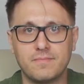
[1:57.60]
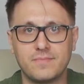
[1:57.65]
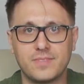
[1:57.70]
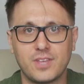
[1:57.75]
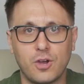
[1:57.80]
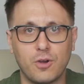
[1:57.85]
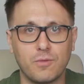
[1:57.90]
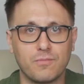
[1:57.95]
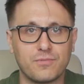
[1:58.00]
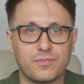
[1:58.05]

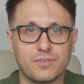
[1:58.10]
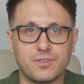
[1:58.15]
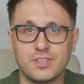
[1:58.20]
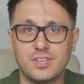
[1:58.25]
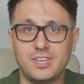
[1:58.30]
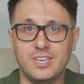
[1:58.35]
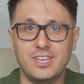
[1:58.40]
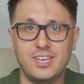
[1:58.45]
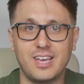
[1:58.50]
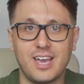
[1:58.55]

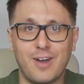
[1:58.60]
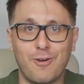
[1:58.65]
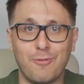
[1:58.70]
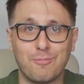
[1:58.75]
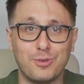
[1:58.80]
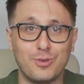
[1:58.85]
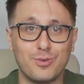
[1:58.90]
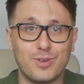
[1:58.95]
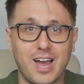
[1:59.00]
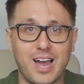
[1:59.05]
hopefully
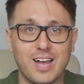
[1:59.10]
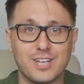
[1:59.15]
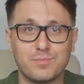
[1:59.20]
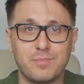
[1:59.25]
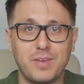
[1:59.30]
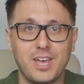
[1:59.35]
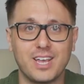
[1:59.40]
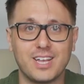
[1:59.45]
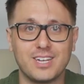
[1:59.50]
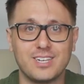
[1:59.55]
help you guys
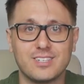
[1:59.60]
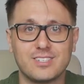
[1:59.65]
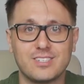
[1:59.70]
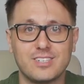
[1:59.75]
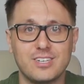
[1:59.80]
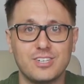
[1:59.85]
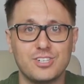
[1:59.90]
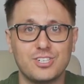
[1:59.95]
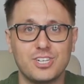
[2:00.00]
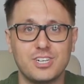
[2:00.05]
make a
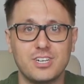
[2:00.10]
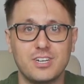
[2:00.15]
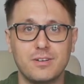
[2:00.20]
decision,